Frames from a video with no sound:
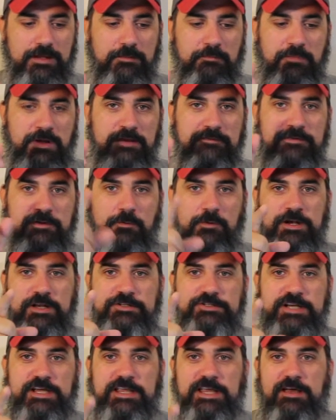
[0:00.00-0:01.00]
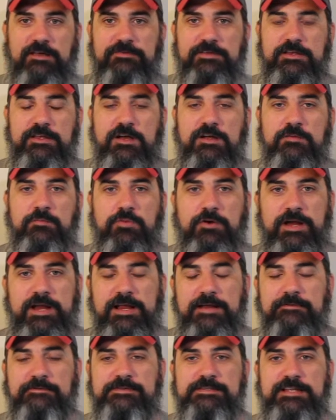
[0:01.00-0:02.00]
But if you want to check out the Young
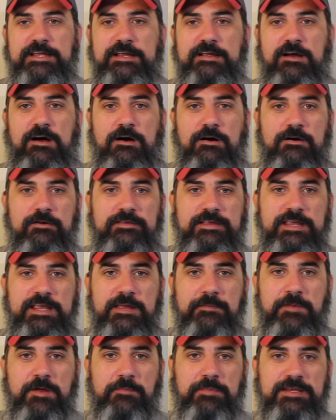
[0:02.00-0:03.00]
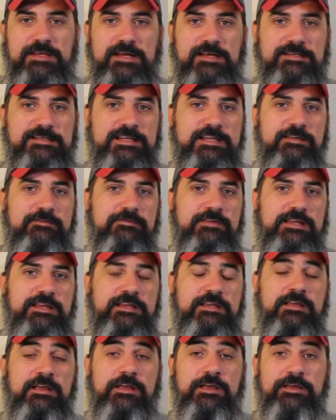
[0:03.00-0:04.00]
Braves, they are the
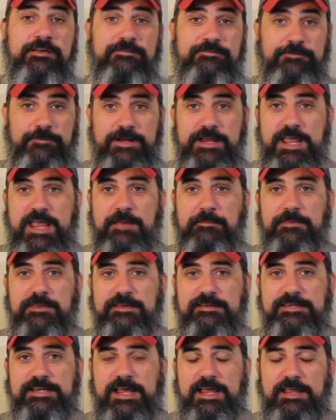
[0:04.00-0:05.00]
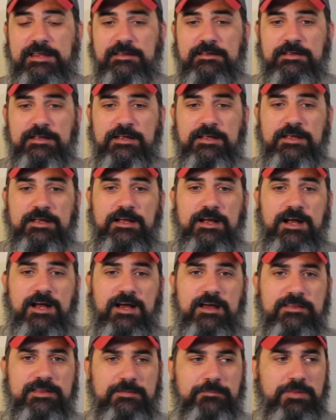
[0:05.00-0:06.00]
MLB.tv free game of the day.
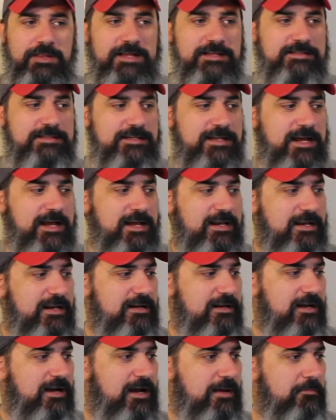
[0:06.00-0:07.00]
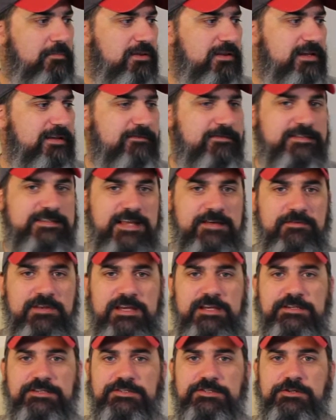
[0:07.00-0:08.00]
Uh, they play tonight at, I believe, 7
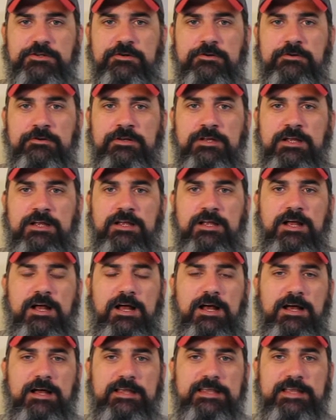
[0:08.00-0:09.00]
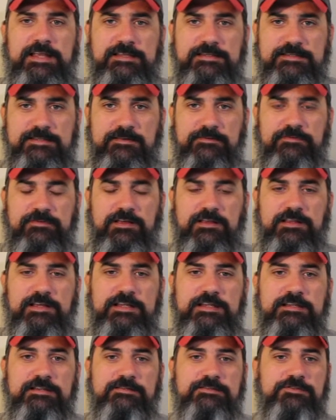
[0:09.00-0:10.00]
Eastern uh, against the
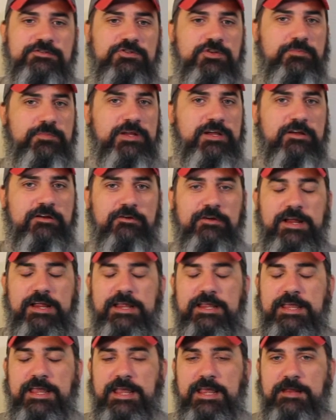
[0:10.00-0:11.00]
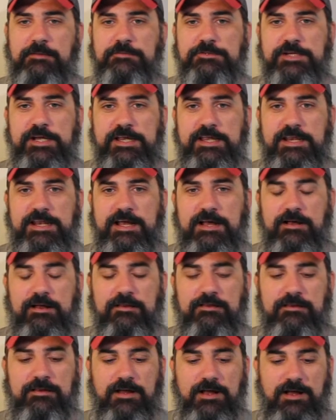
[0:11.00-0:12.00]
Phillies. Should be a great game. Check it
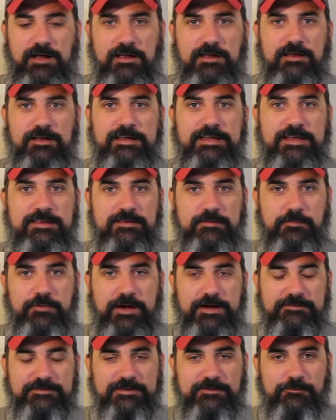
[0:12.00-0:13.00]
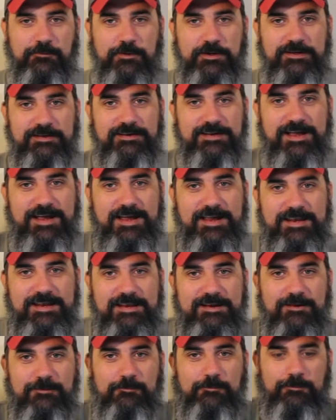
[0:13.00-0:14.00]
out. Uh, again, the Braves have won nine
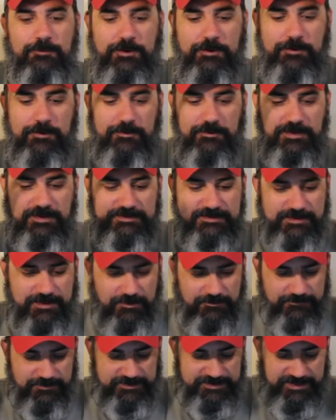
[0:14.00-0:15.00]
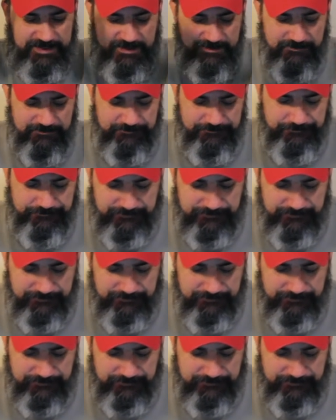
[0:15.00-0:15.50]
in a row. Let's go for 10.